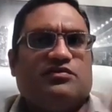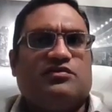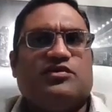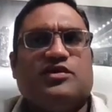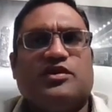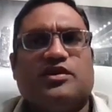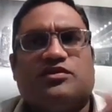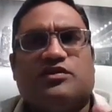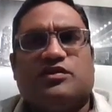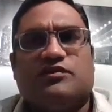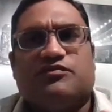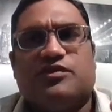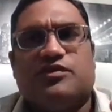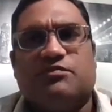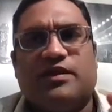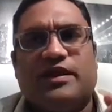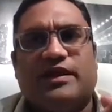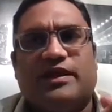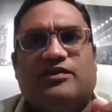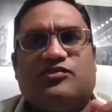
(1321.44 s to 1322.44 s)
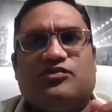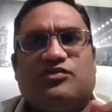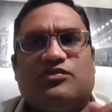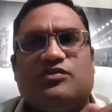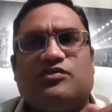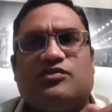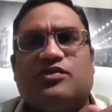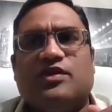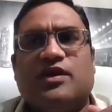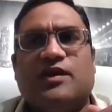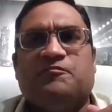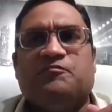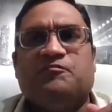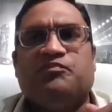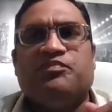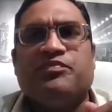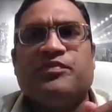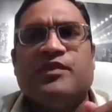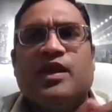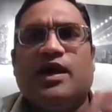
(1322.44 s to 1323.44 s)
going to different places
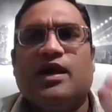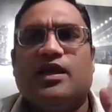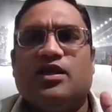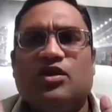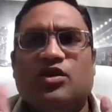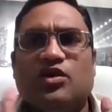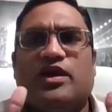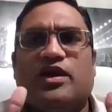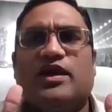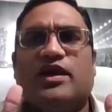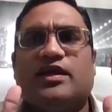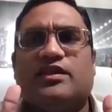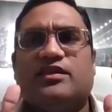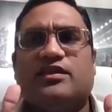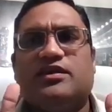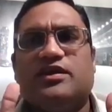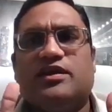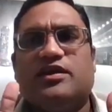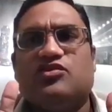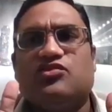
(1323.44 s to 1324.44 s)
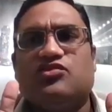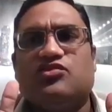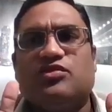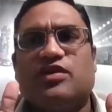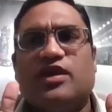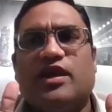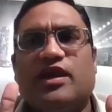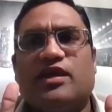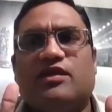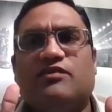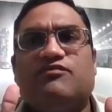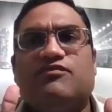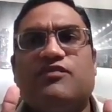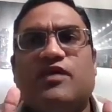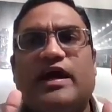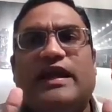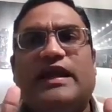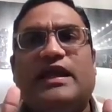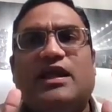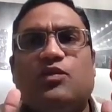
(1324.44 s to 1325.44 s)
and looking at things and
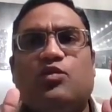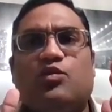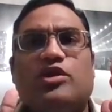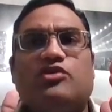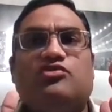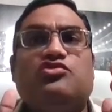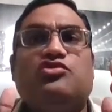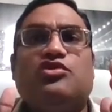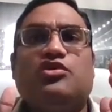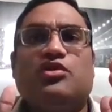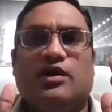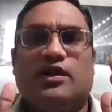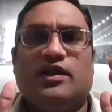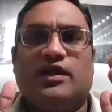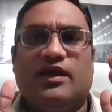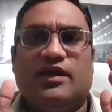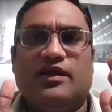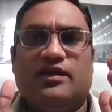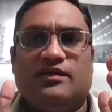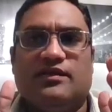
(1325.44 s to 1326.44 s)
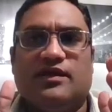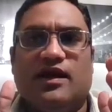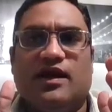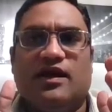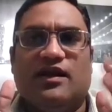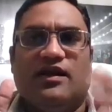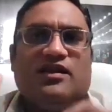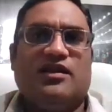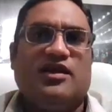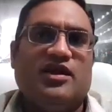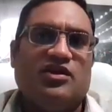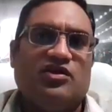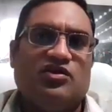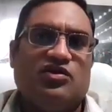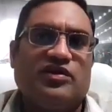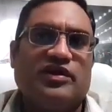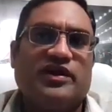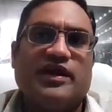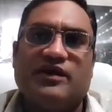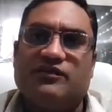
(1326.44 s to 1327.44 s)
finding what is good in that and
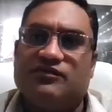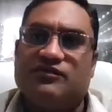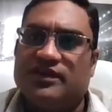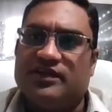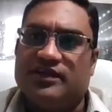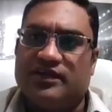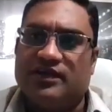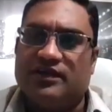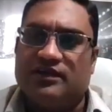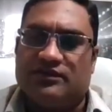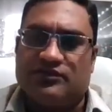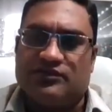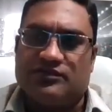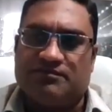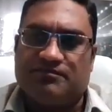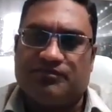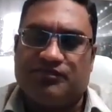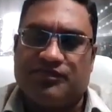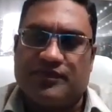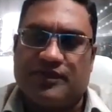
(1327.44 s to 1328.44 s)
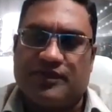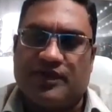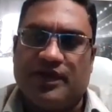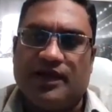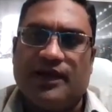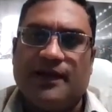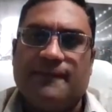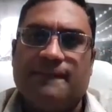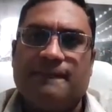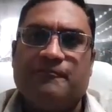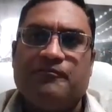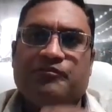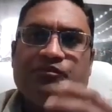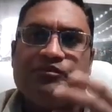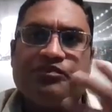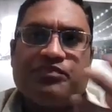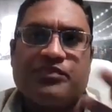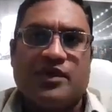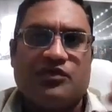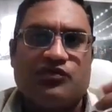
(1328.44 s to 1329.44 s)
ignoring everything else. Okay.
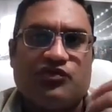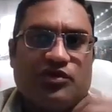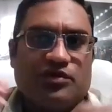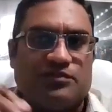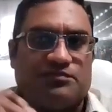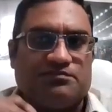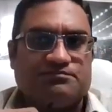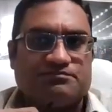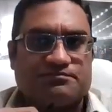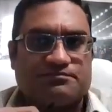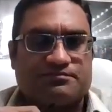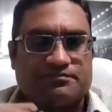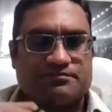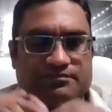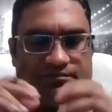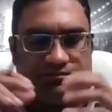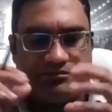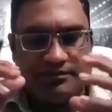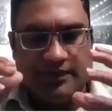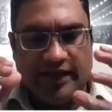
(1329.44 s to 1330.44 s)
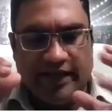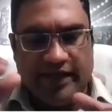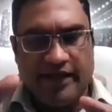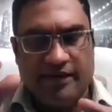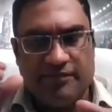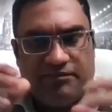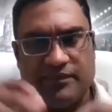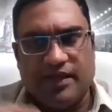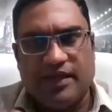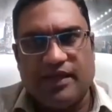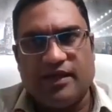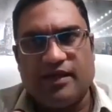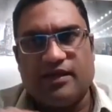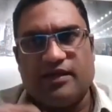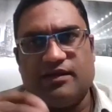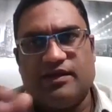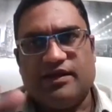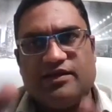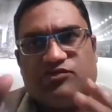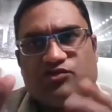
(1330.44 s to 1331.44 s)
So him
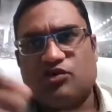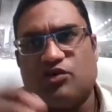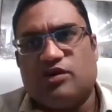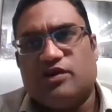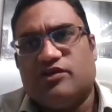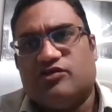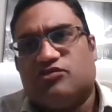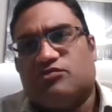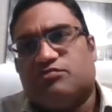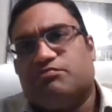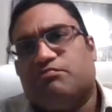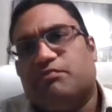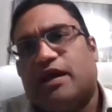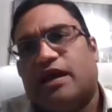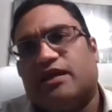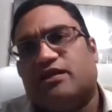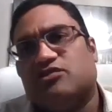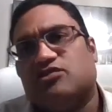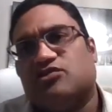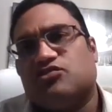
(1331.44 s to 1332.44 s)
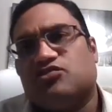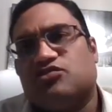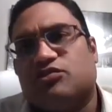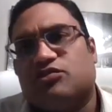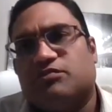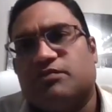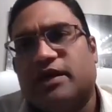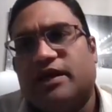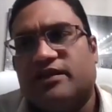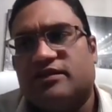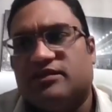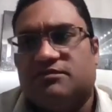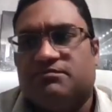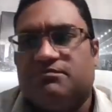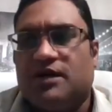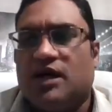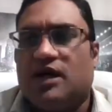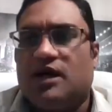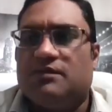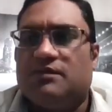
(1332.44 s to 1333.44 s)
and let's call his manager, store manager,
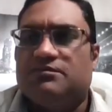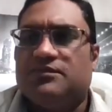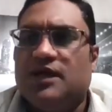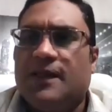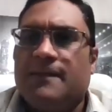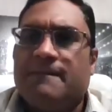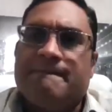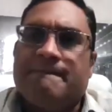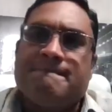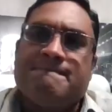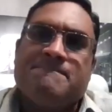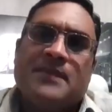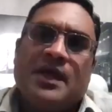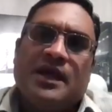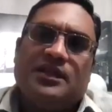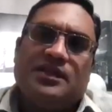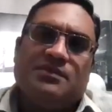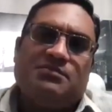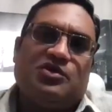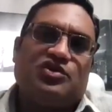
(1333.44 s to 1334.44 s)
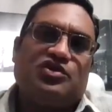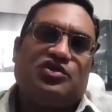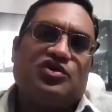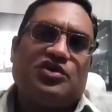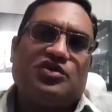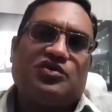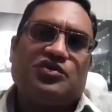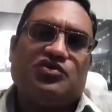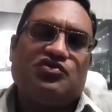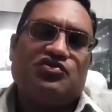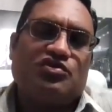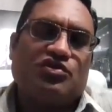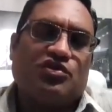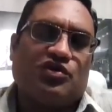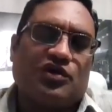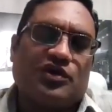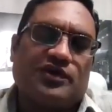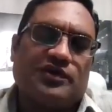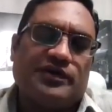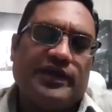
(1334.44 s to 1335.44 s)
Bob, they both go to a
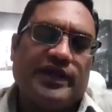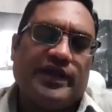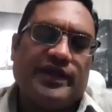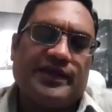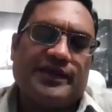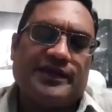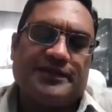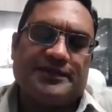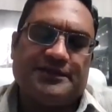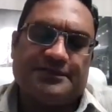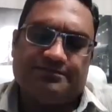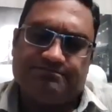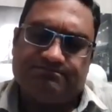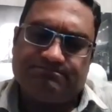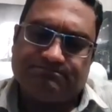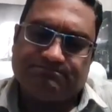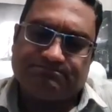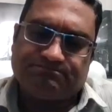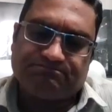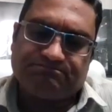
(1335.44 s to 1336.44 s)
store, and